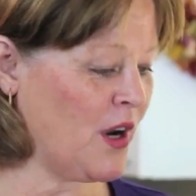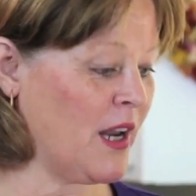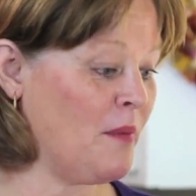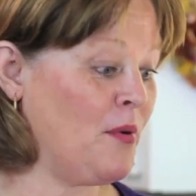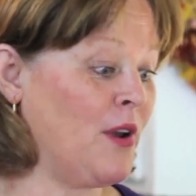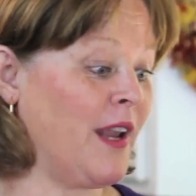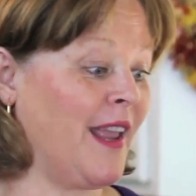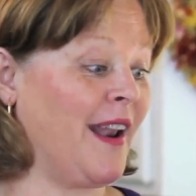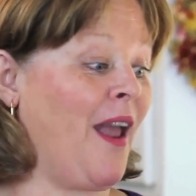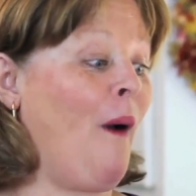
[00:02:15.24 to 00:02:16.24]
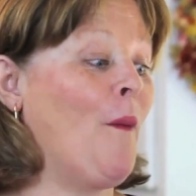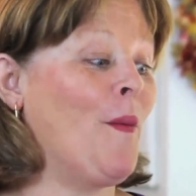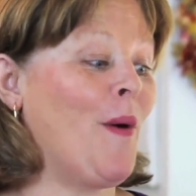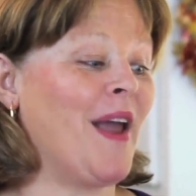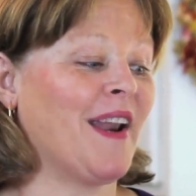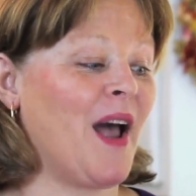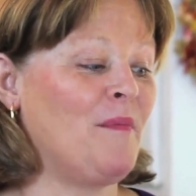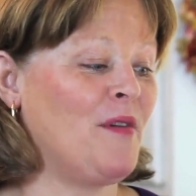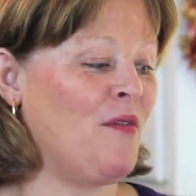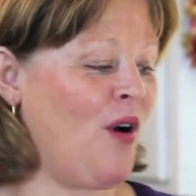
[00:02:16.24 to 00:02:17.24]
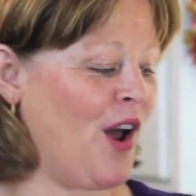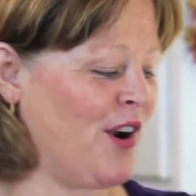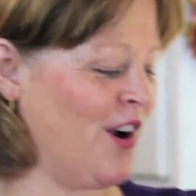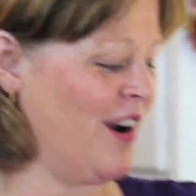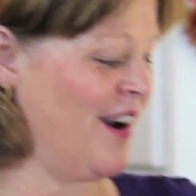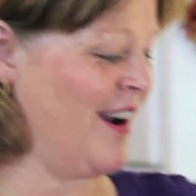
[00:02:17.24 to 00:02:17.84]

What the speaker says: going to put in 1 cup of water.